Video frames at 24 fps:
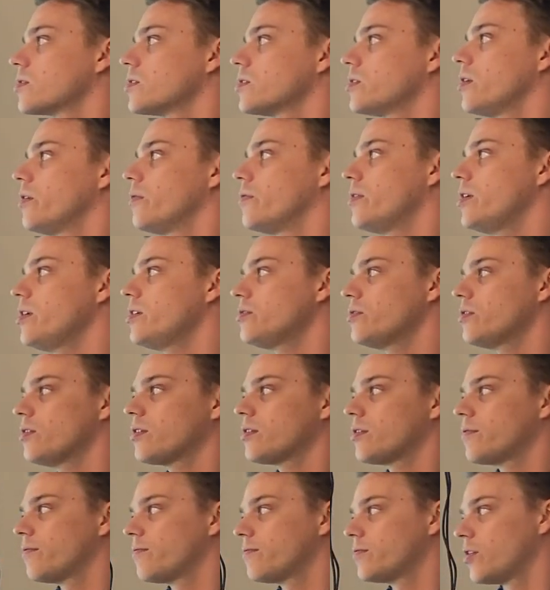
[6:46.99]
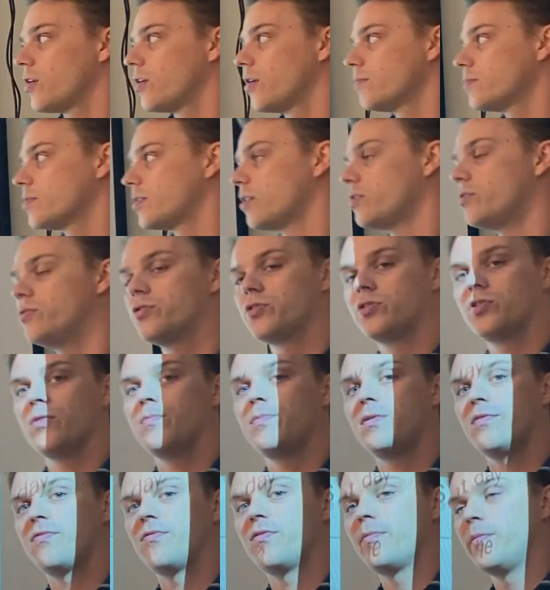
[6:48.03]
So these are terms that you should
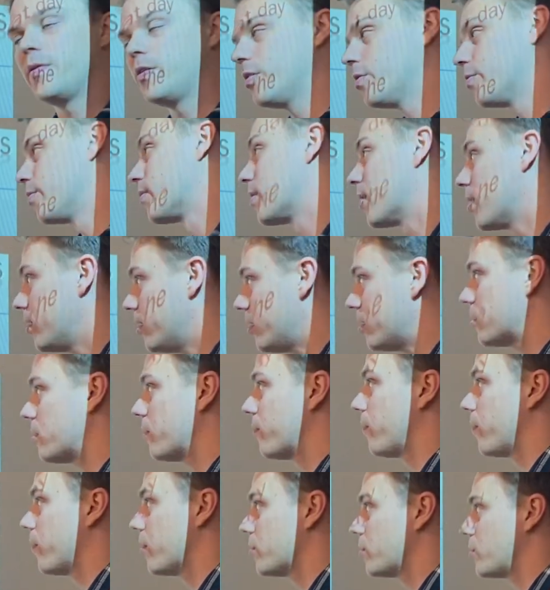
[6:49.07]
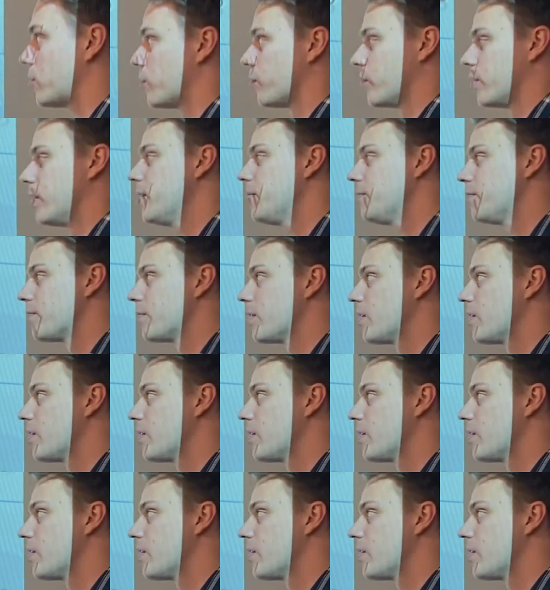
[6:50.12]
be familiar with, at least the first three.